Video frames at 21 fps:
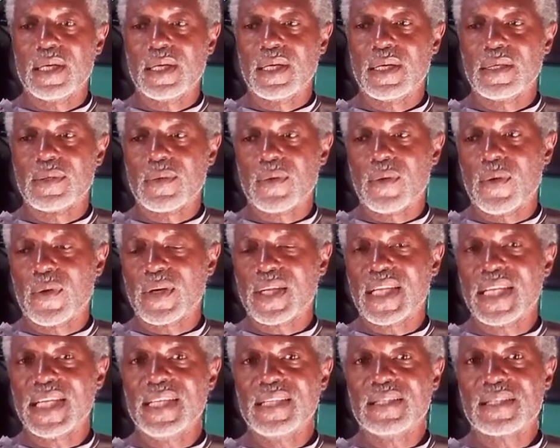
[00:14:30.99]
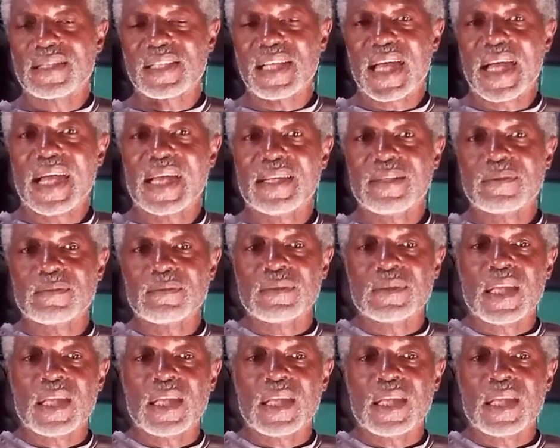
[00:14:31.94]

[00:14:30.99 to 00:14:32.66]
on each side.